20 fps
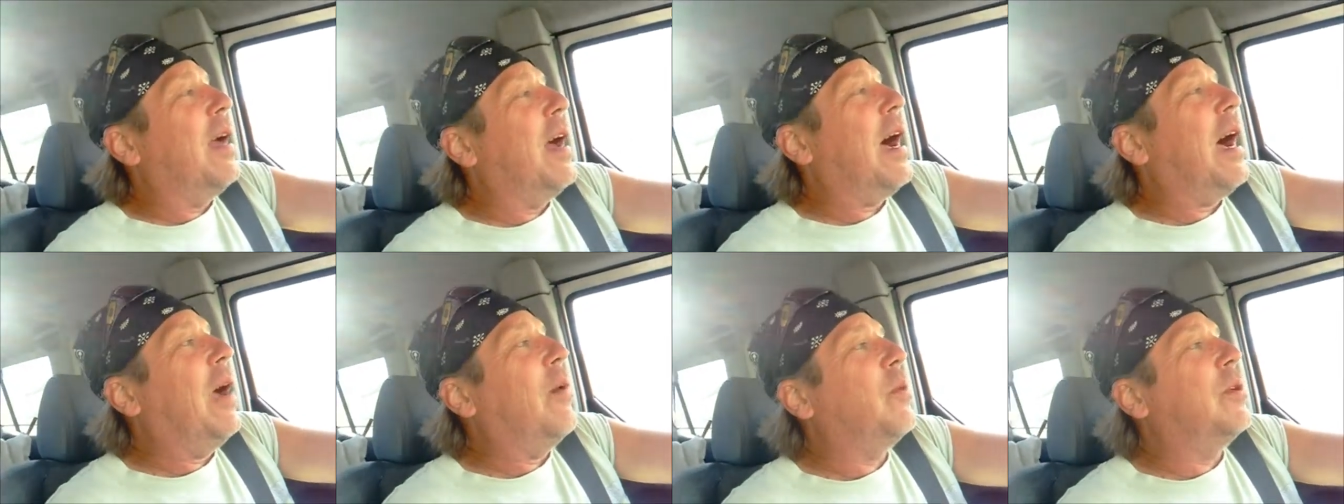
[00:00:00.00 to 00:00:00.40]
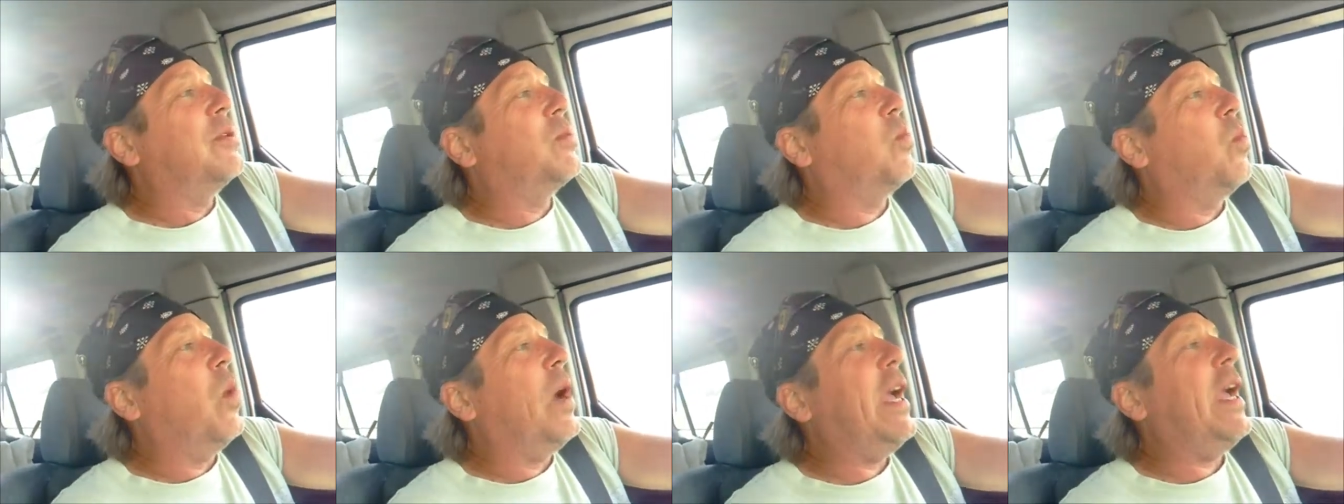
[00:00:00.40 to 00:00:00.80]
I was
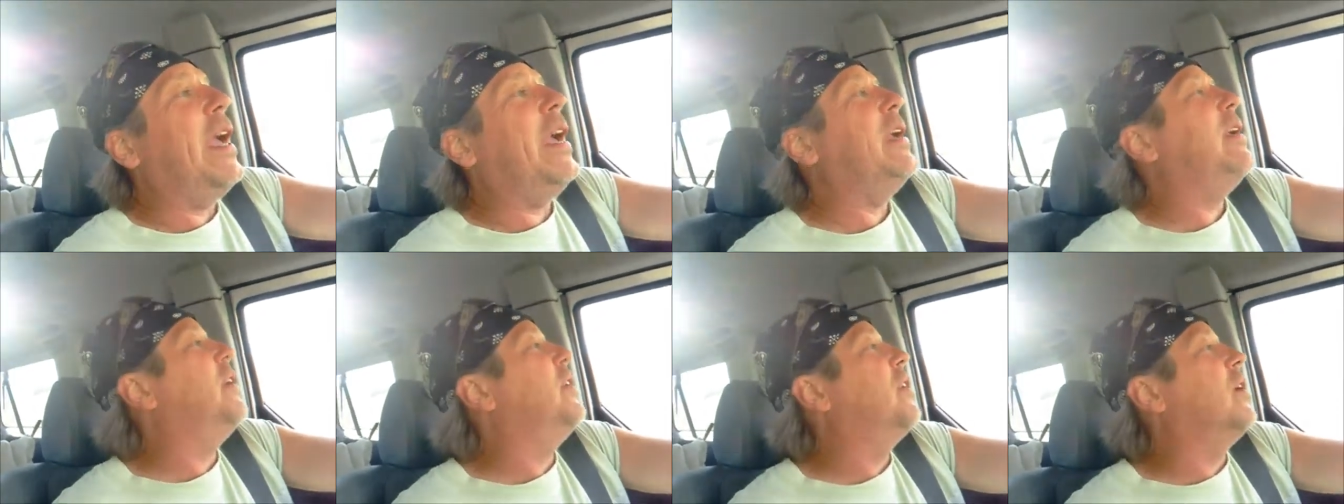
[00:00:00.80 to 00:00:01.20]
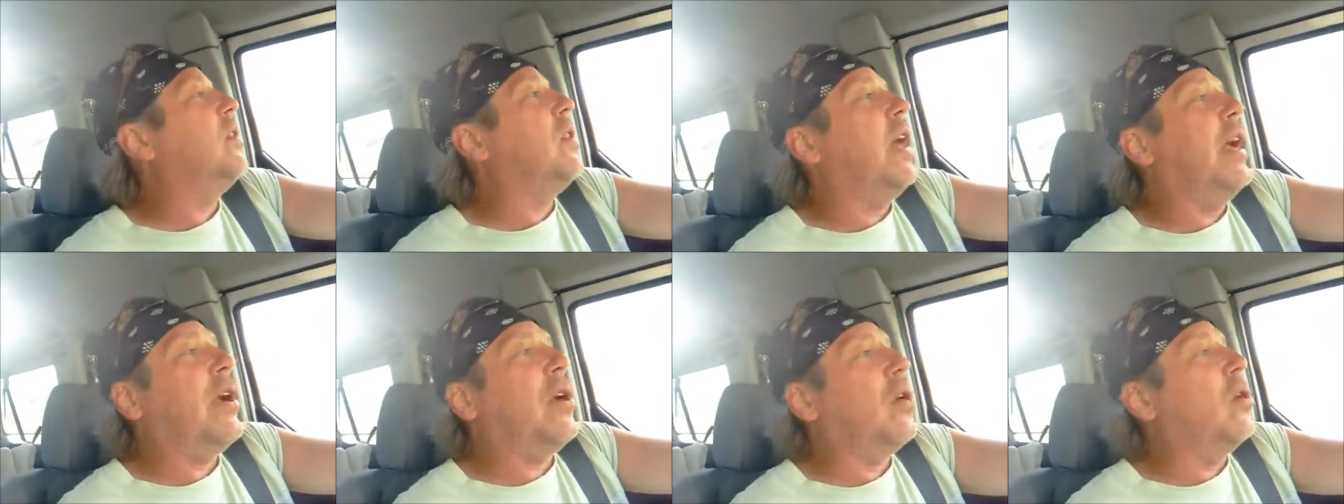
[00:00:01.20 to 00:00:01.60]
way into
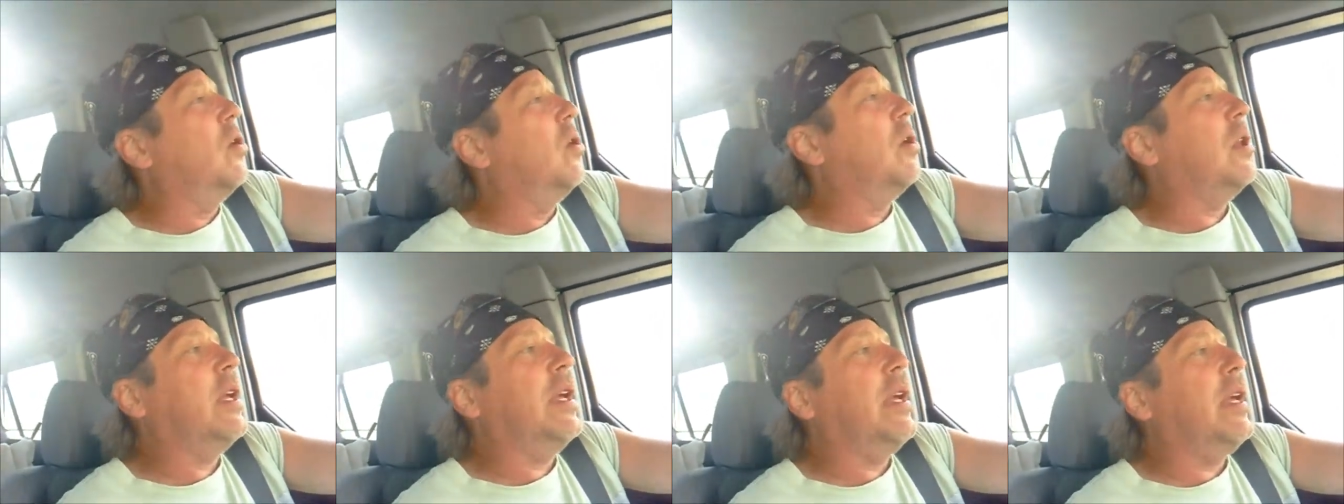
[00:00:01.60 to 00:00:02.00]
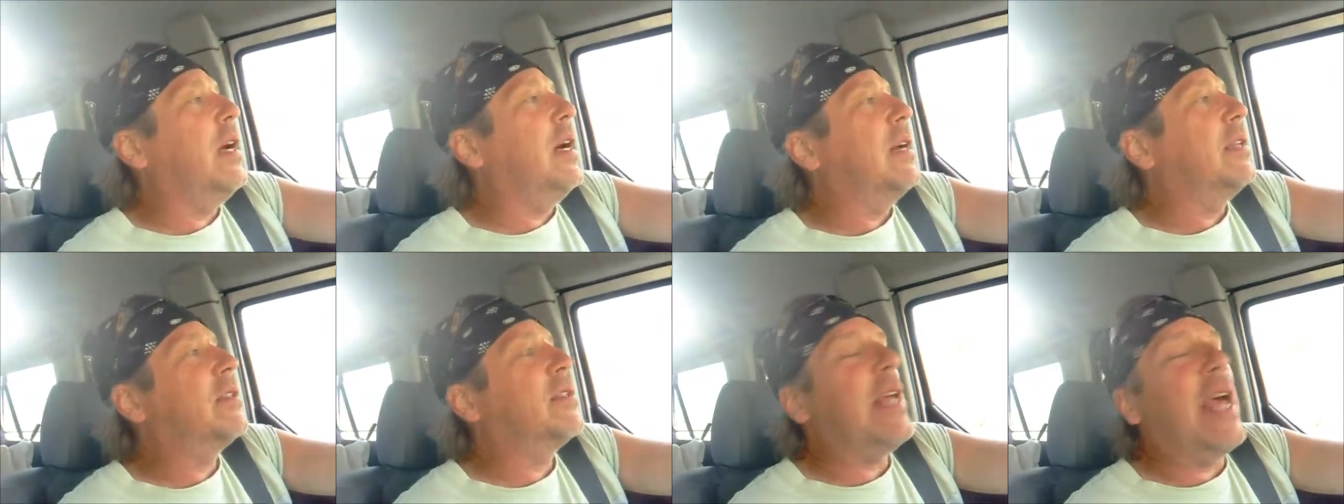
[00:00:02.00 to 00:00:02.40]
like early
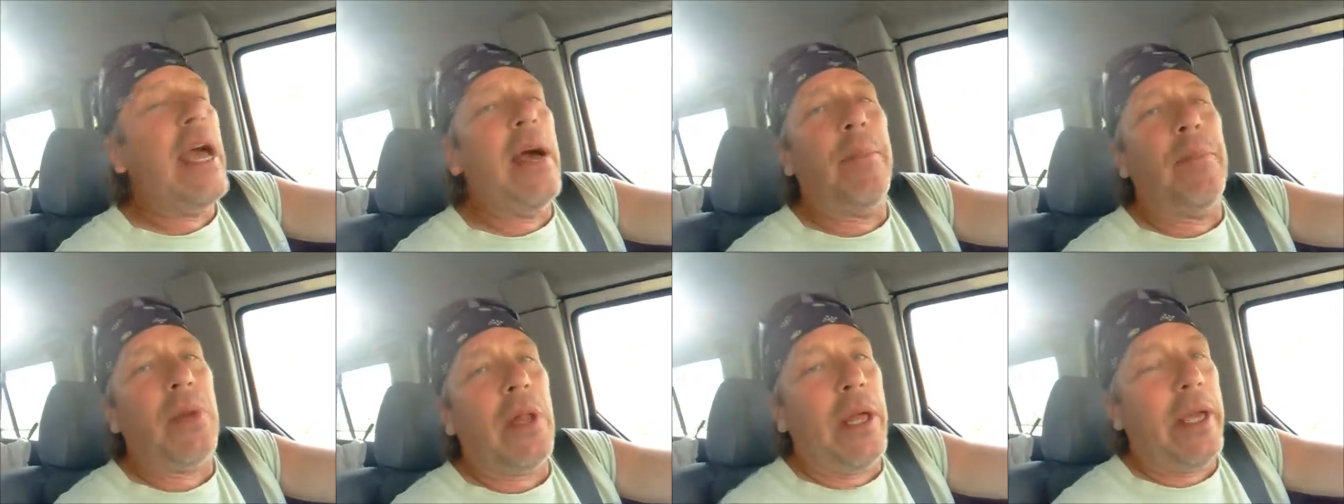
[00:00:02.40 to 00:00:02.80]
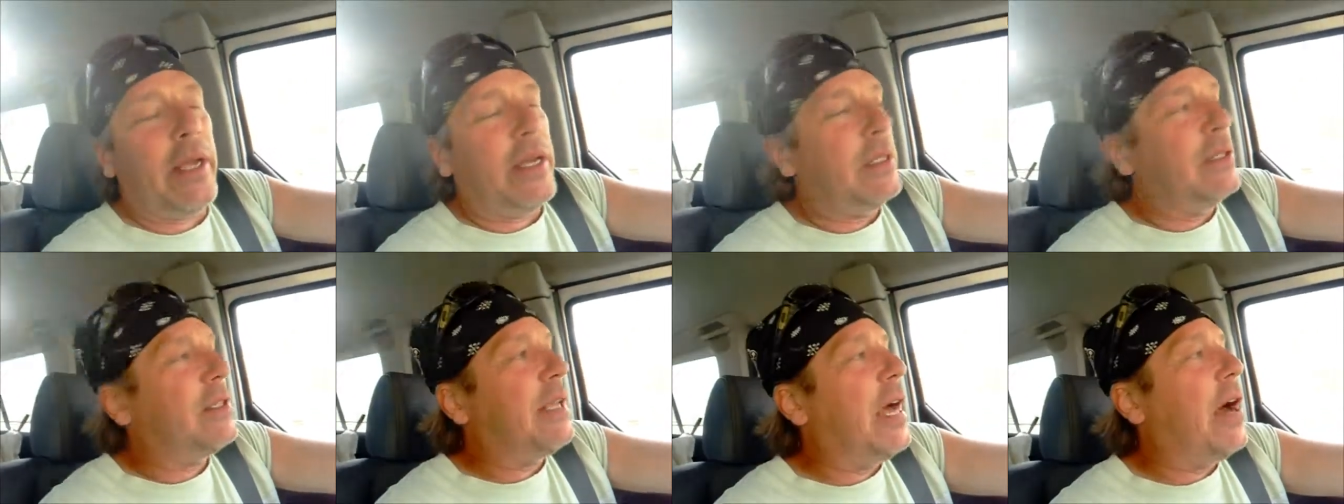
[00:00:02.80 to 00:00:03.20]
uh, sampling
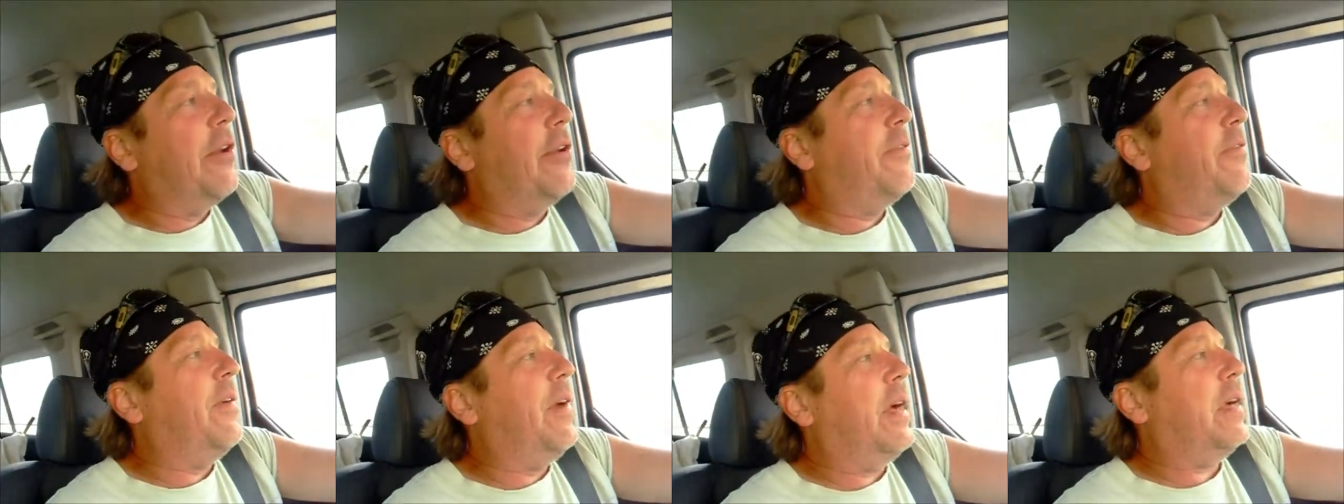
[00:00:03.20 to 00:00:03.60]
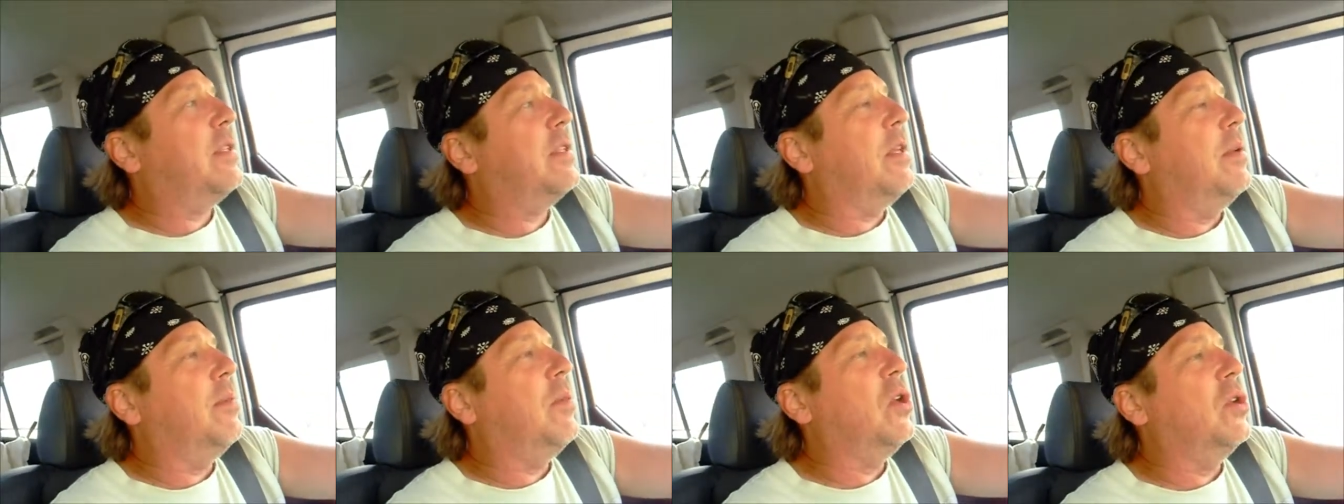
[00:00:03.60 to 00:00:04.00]
and sound effects
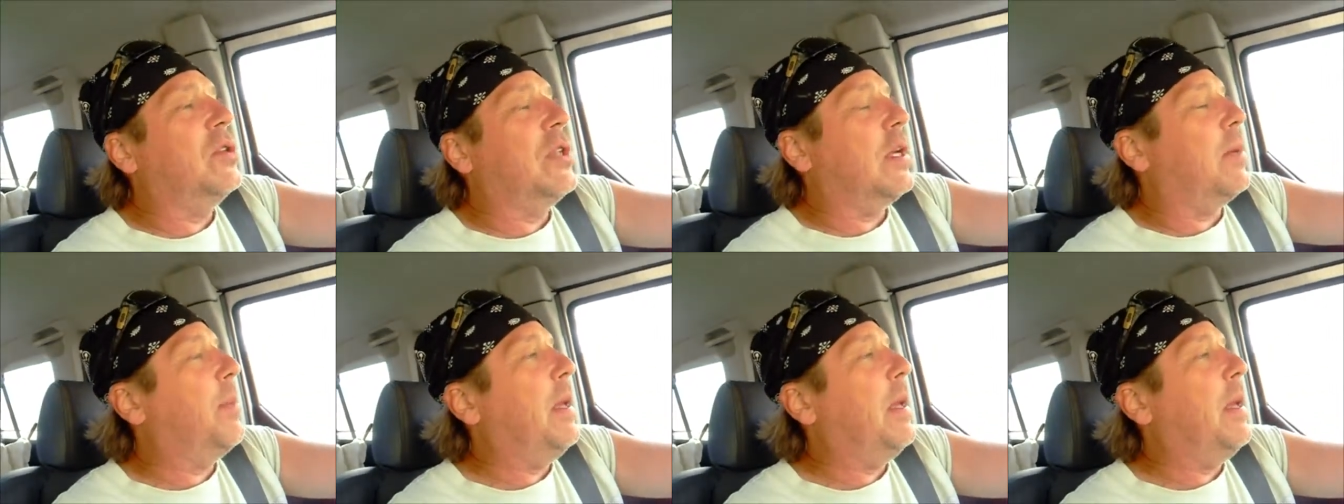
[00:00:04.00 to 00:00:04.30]
in music.